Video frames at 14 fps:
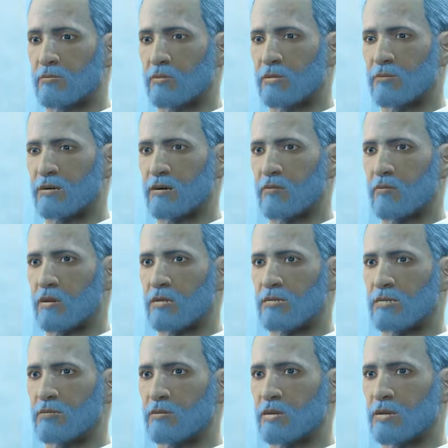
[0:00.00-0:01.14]
What they
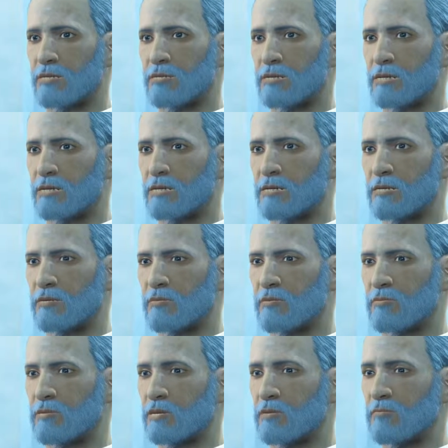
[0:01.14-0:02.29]
wanted was the
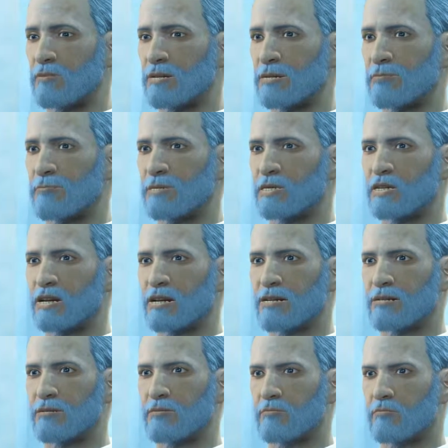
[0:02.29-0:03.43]
perfect
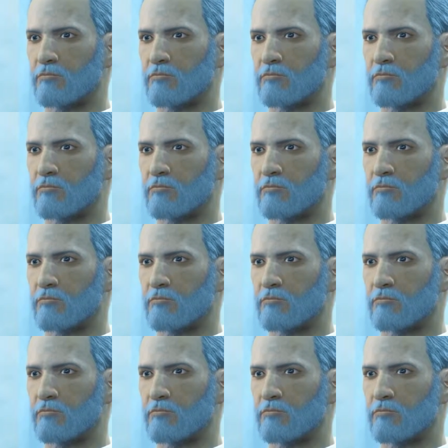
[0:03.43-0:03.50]
machine.